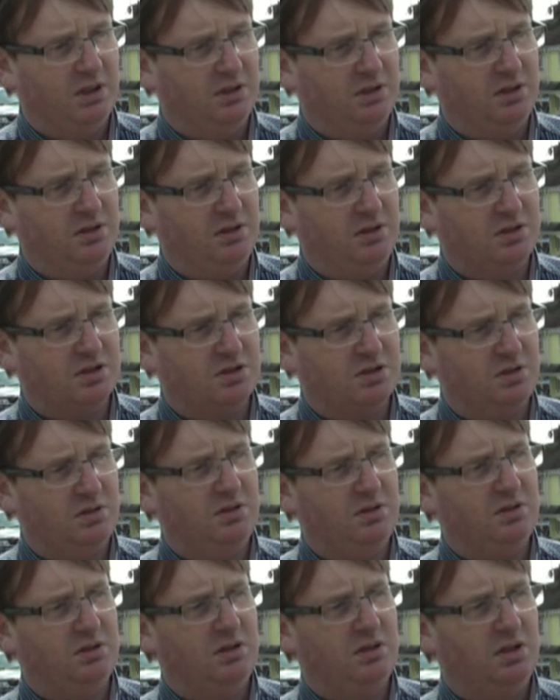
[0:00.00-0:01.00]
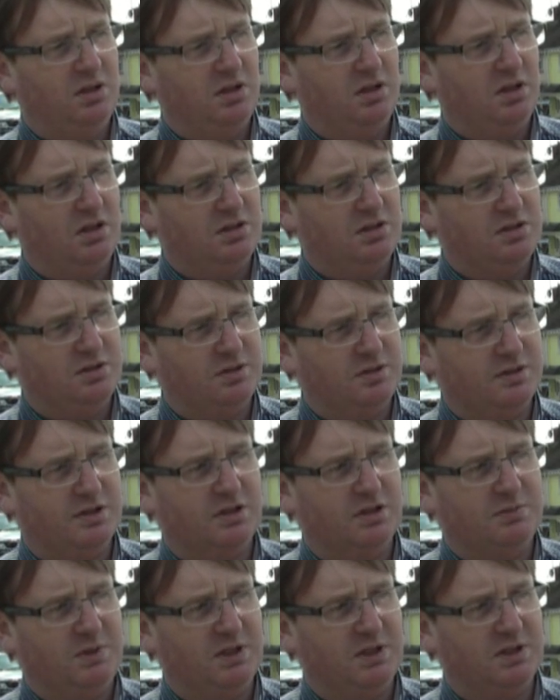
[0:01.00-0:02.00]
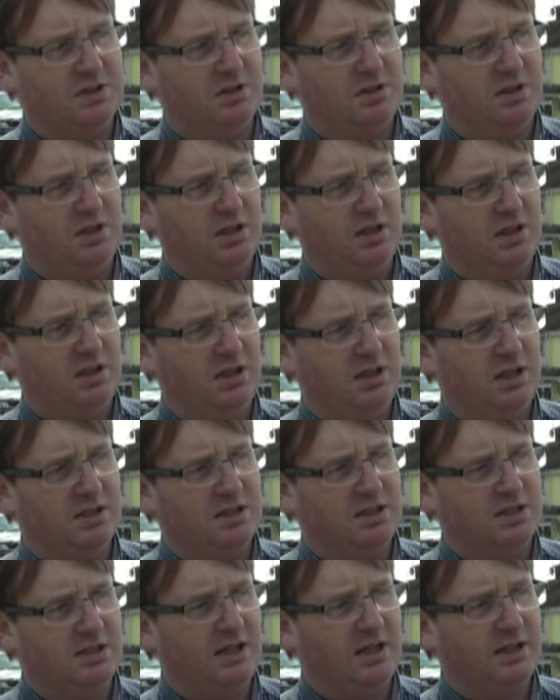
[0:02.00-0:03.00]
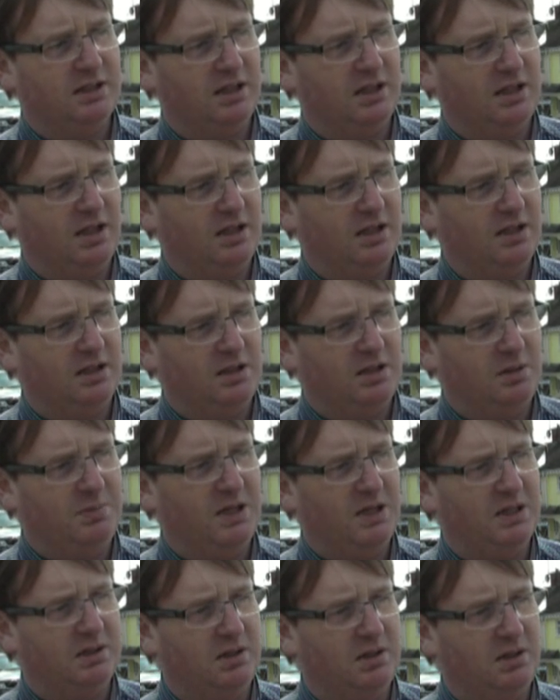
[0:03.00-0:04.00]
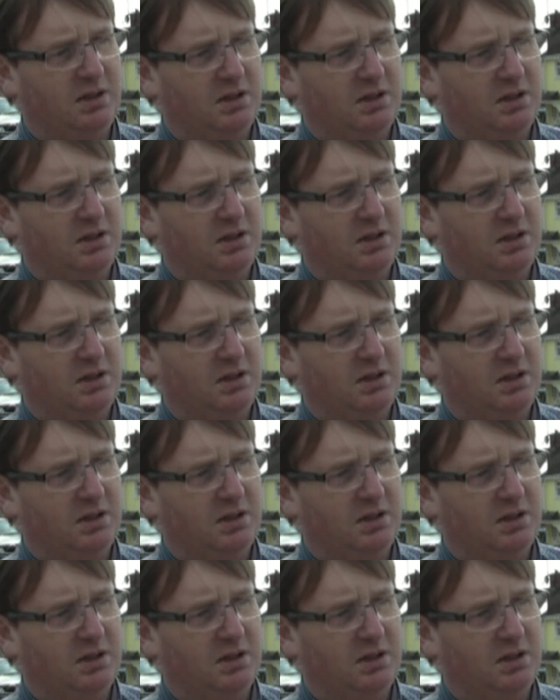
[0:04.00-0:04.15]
Now, the sooner our Justice Minister gets his act together, the better.